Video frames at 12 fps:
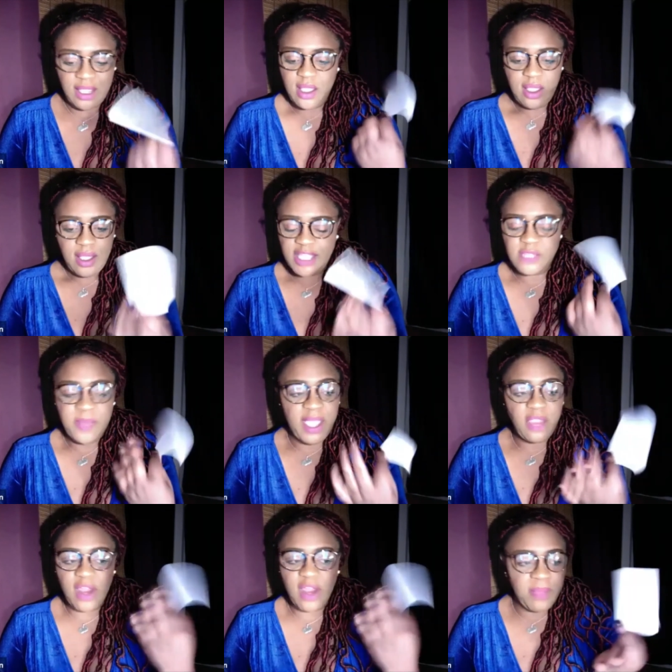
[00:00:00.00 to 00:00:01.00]
as my
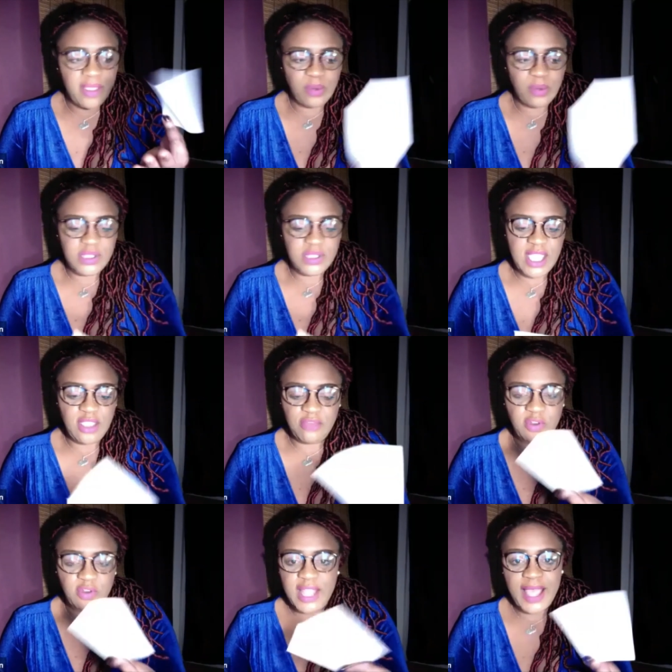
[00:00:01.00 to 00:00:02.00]
grandmother would say, you've
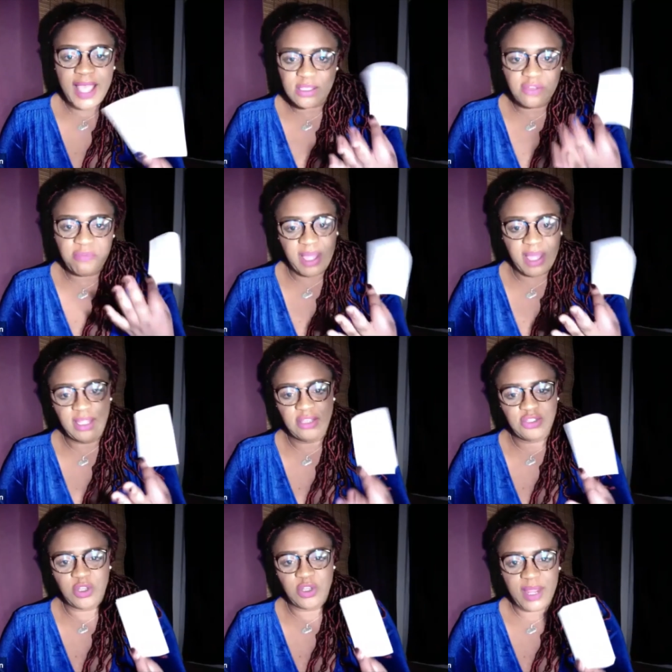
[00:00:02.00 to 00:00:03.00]
got hands of money.
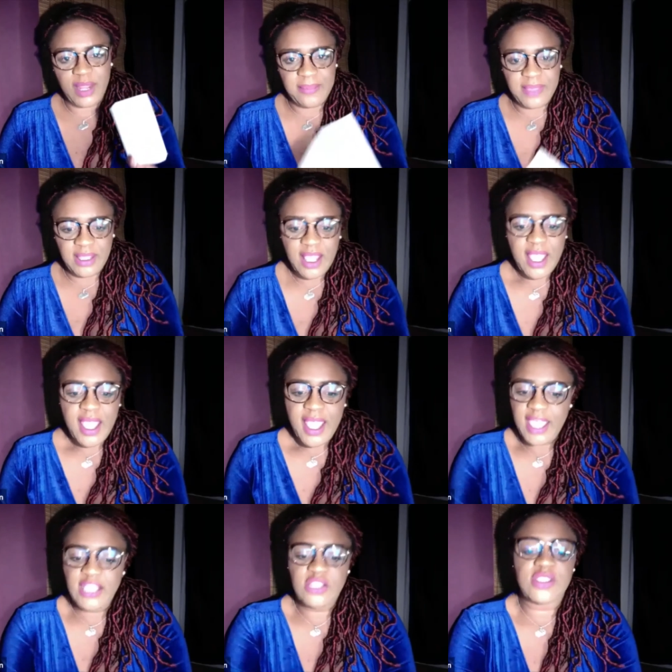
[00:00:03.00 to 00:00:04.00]
Do you know what I mean?"
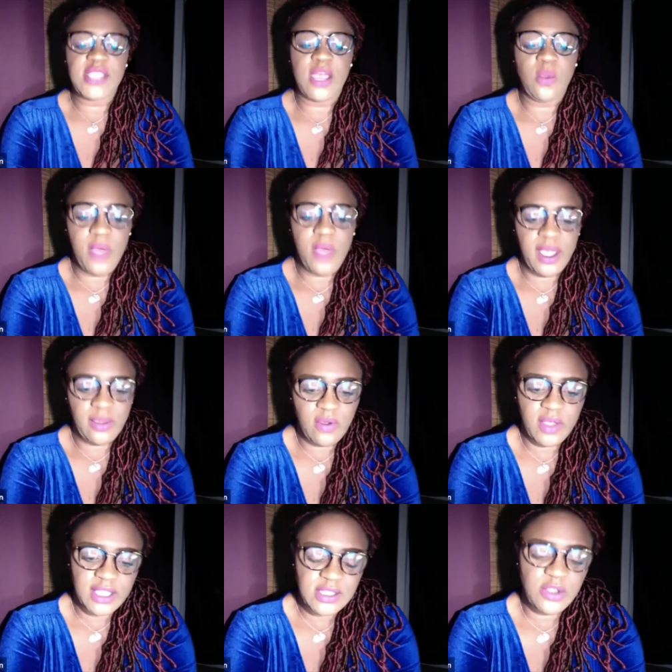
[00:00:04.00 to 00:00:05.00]
And she was like, "Well,
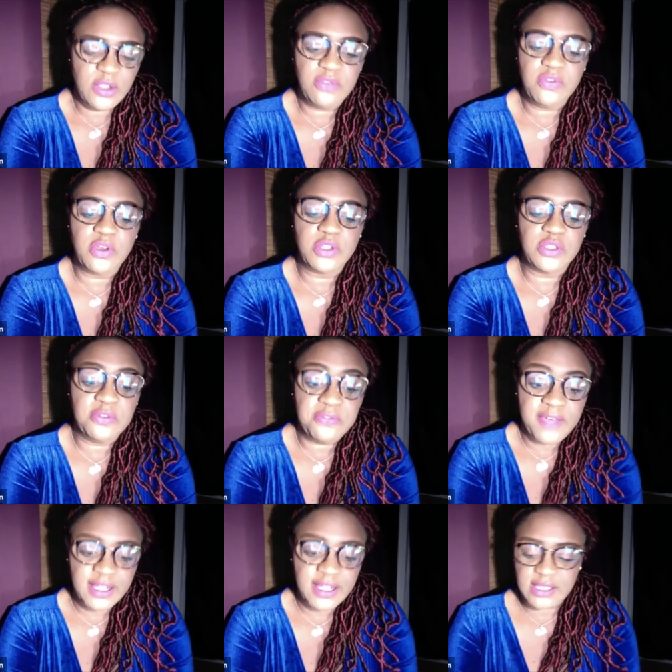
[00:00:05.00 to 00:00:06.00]
okay, so you've got two
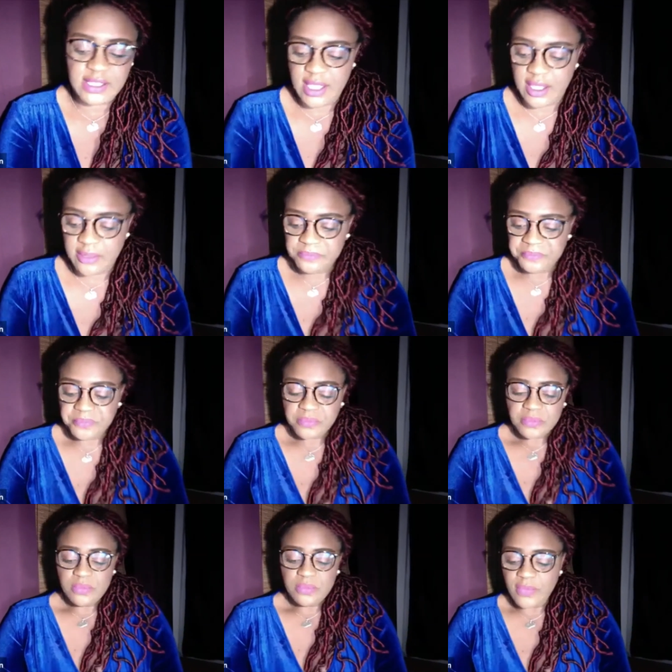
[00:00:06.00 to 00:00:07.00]
factors here.
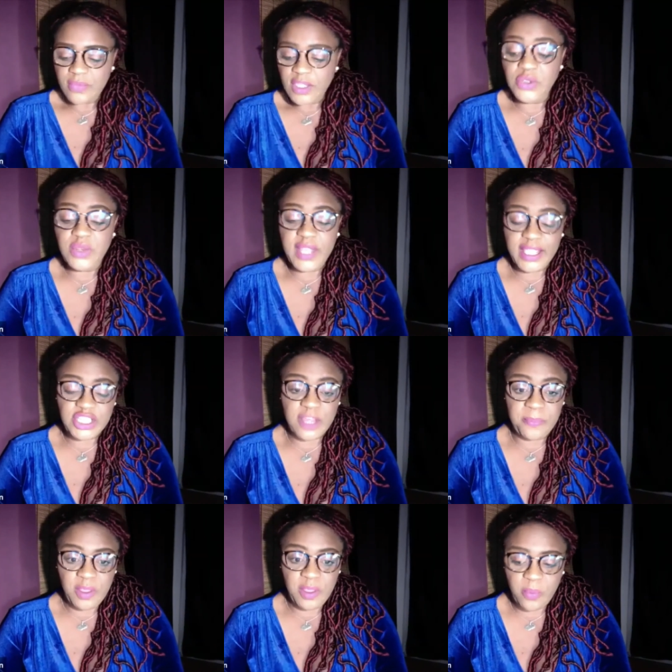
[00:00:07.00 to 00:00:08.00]
You nurture
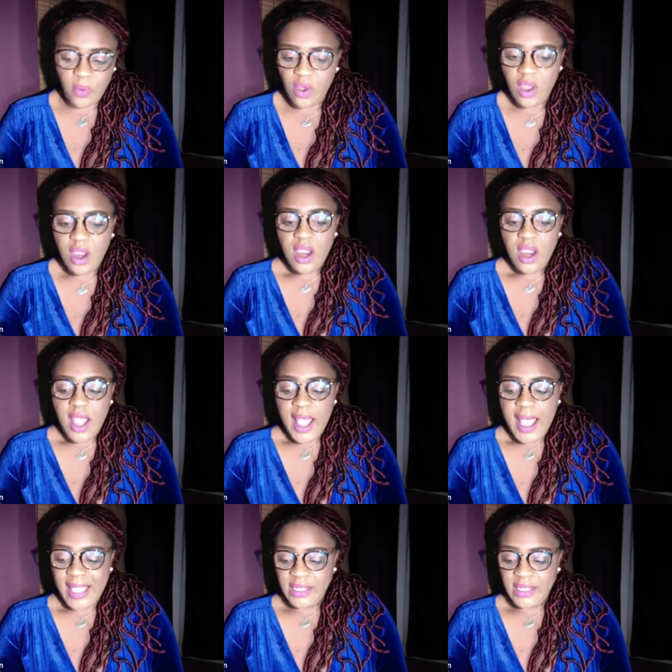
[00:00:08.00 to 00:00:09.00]
people
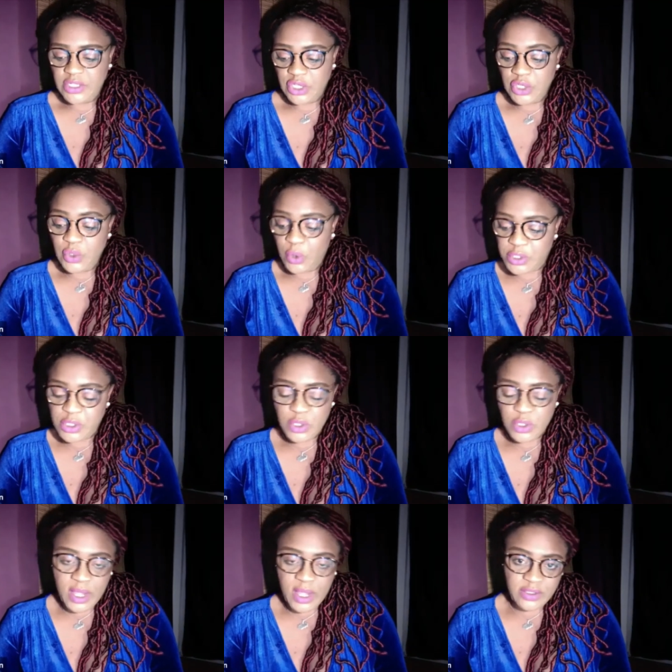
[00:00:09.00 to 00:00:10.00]
and you also
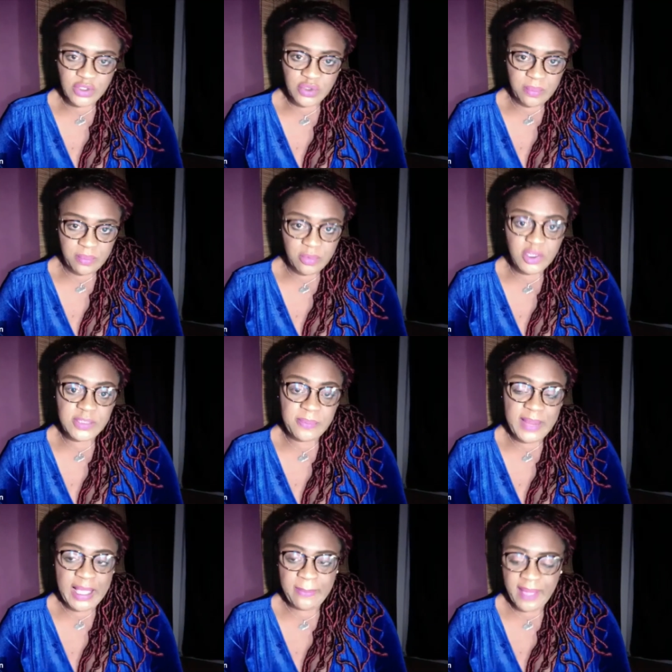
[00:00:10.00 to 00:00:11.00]
know how to
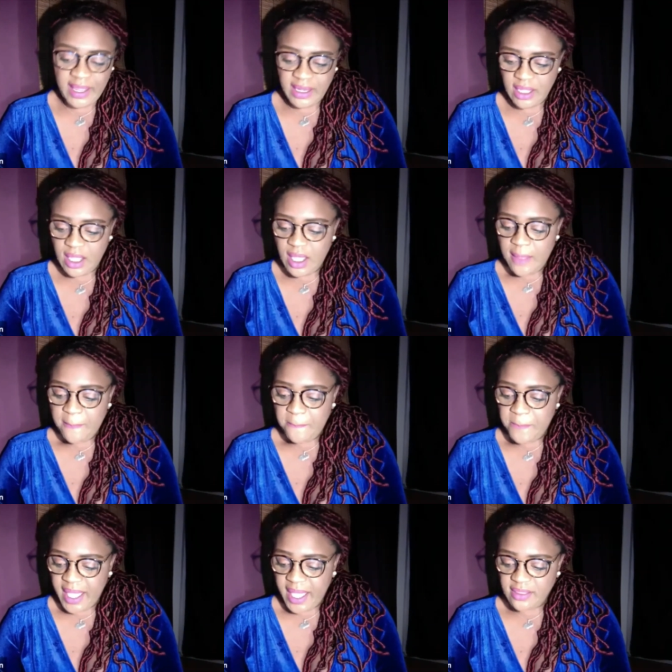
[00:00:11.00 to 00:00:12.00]
multiply money.
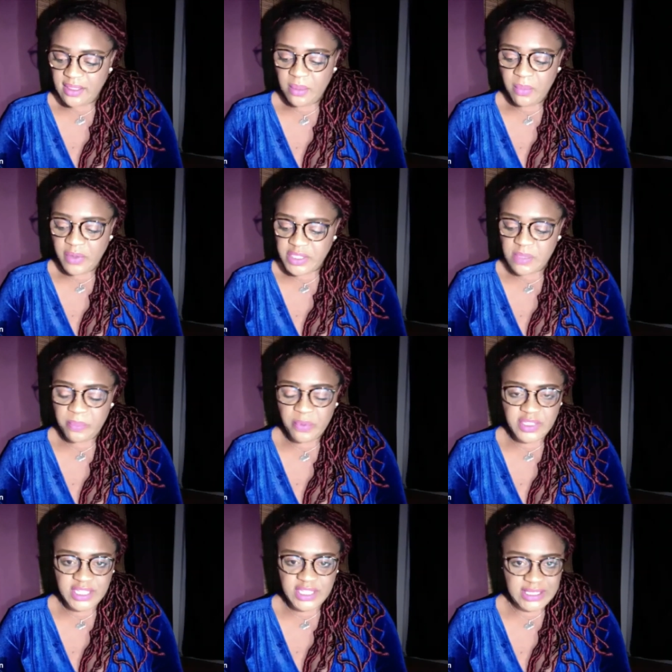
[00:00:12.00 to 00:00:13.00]
But the most
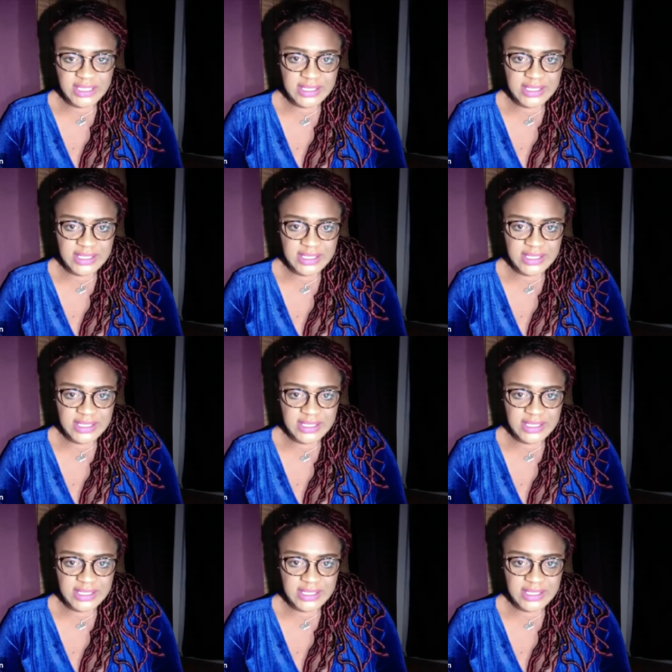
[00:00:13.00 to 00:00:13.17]
important is the